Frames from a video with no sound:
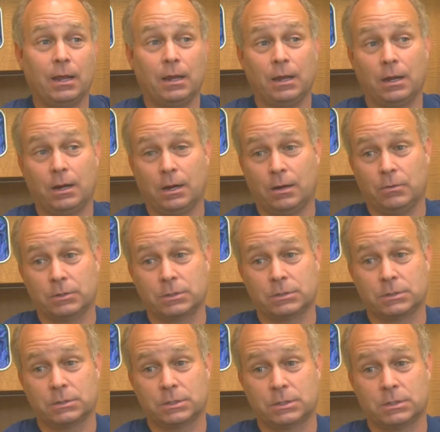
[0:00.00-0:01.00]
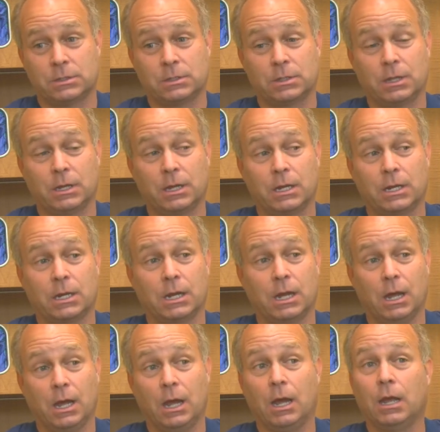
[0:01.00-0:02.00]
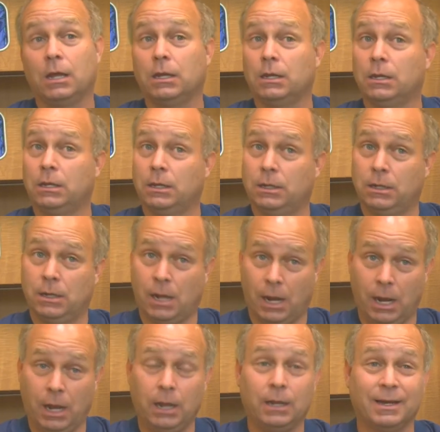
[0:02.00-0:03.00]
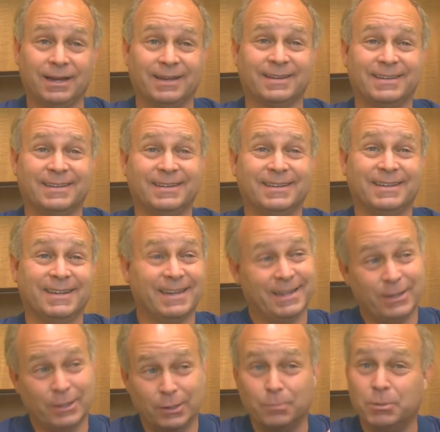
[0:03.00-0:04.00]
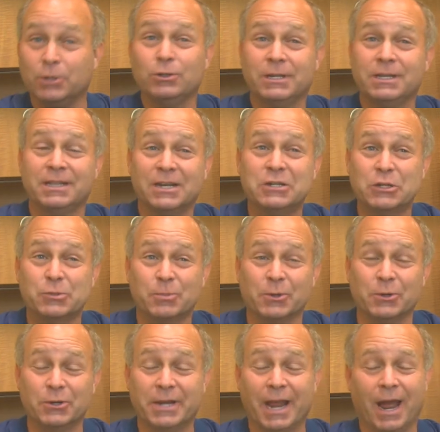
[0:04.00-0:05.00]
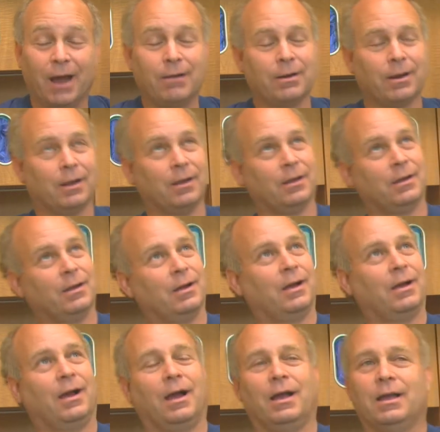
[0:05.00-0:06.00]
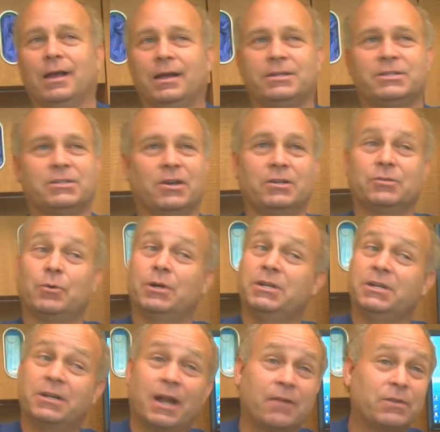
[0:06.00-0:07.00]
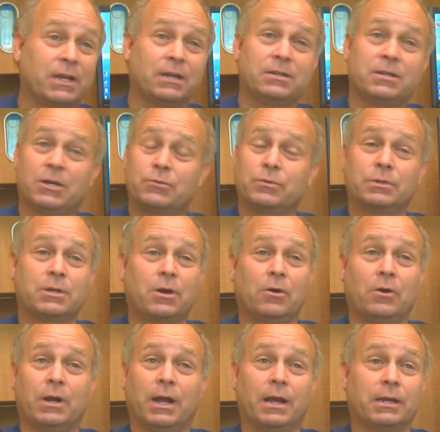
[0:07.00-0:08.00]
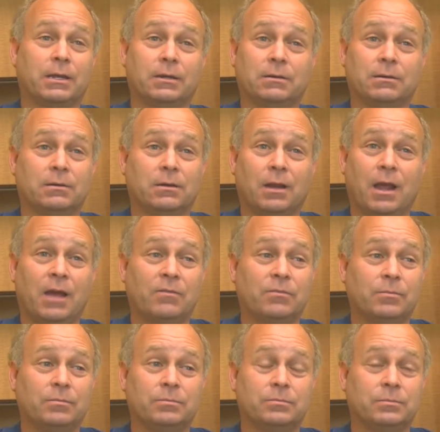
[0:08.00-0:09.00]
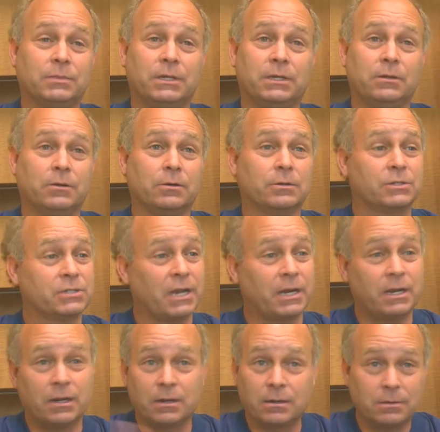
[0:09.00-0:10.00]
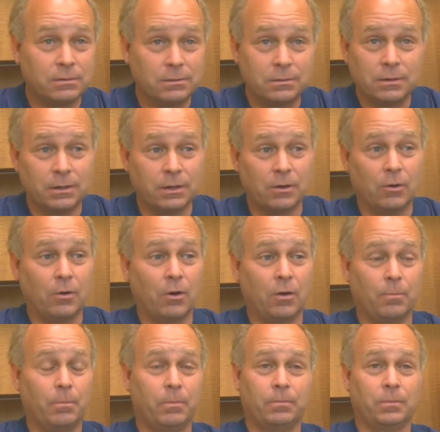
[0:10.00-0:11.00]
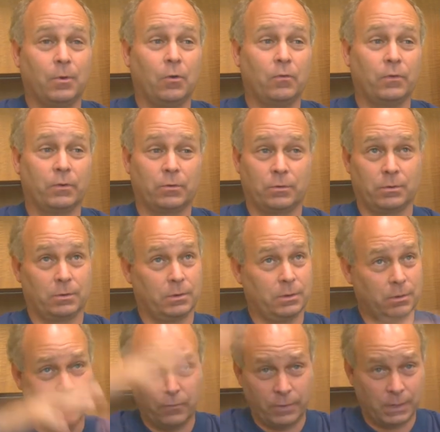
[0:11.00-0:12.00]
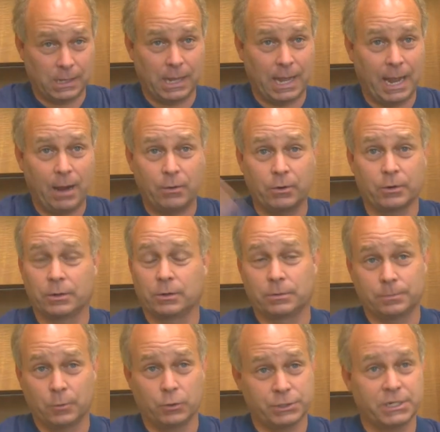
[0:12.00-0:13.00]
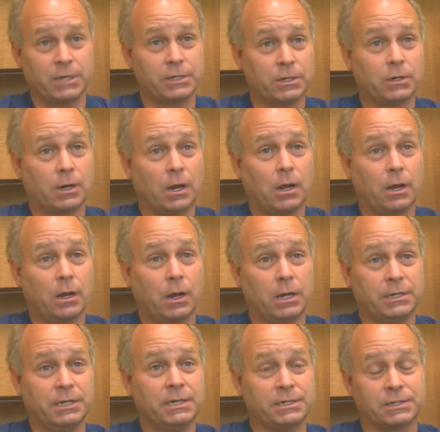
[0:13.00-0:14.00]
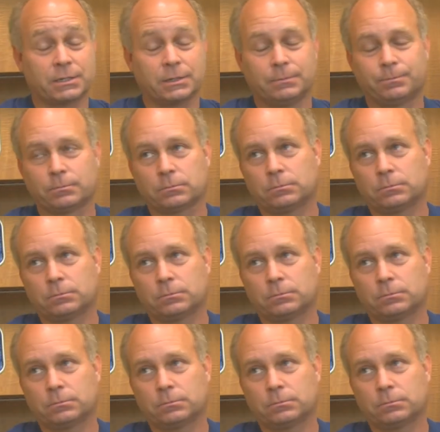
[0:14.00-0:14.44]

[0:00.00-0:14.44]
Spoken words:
And I was like, yeah, in the building that just burned down. So I said, well, you're gonna have to get in touch with Kodak and have them either send it, over the cloud or send you a disk.